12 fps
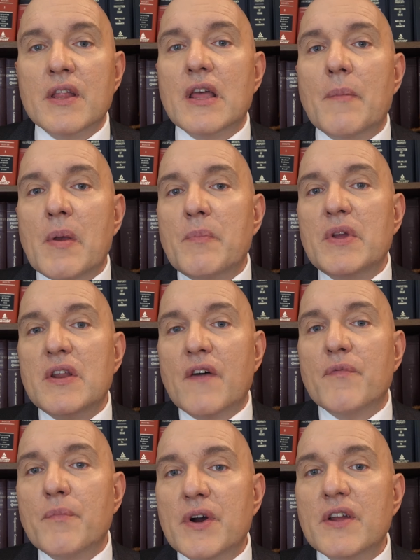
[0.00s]
That might be
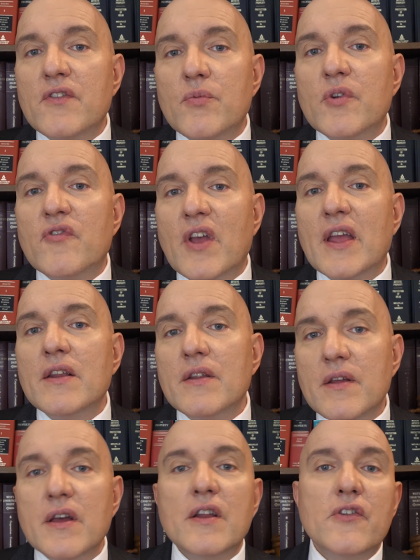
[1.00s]
enough money to
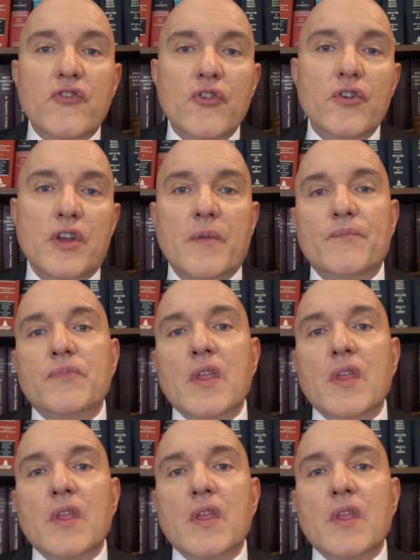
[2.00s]
retain an attorney.